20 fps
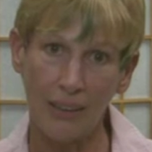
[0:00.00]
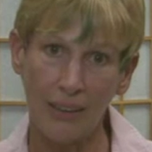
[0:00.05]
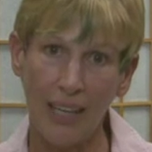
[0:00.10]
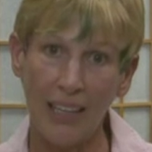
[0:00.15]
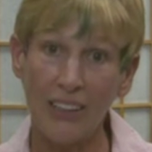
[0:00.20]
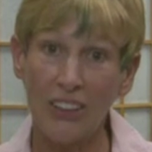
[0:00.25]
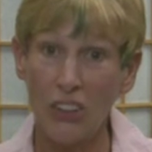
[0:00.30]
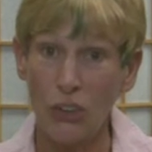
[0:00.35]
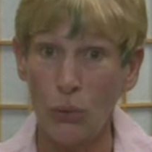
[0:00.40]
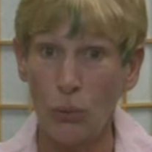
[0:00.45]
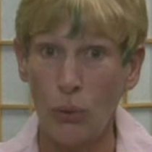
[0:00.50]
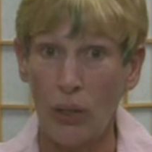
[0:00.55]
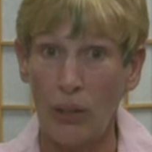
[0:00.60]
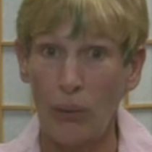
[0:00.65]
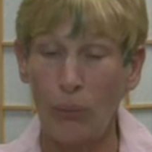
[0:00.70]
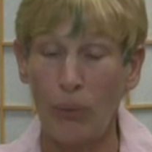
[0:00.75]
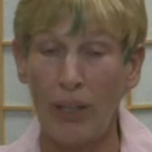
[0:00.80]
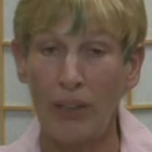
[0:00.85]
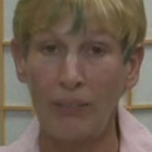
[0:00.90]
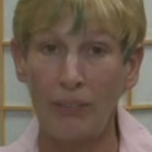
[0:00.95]
That's a great
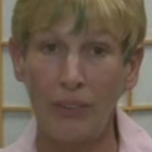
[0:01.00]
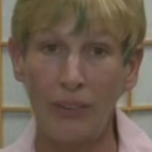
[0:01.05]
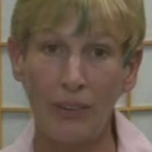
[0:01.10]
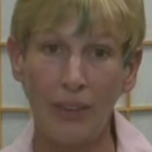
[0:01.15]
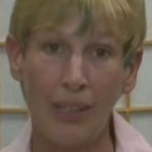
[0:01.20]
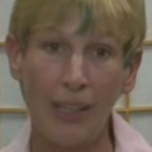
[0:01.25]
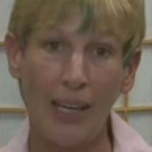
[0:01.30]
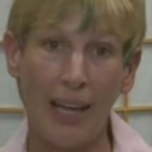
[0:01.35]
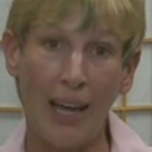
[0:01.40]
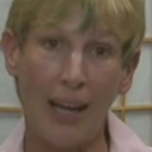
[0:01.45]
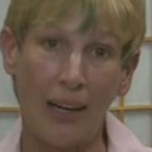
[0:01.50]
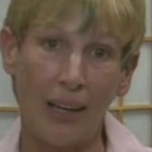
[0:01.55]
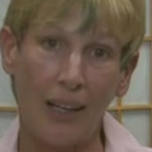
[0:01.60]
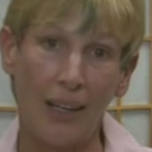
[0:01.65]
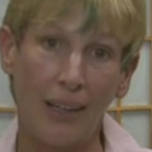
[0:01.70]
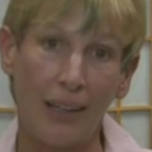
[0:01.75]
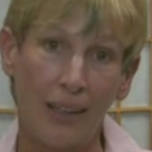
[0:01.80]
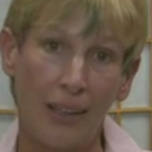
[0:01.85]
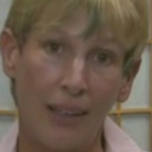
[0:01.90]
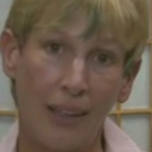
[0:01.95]
way of looking at it."